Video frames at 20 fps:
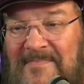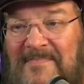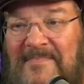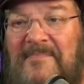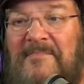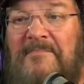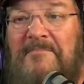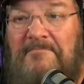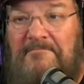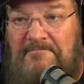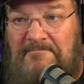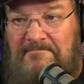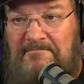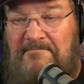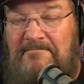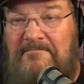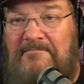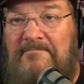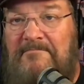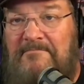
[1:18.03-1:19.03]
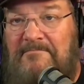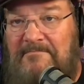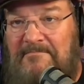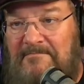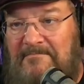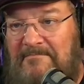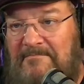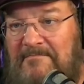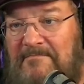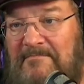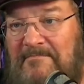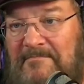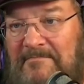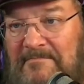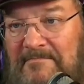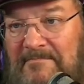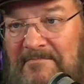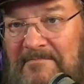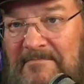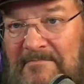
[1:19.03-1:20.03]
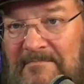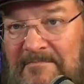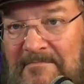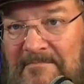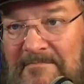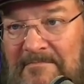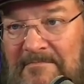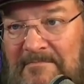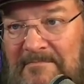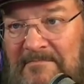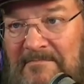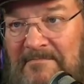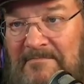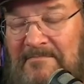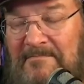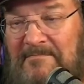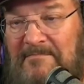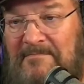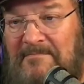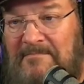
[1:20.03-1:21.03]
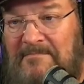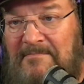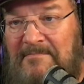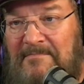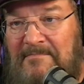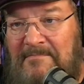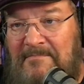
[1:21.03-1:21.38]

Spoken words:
The person shown says nothing.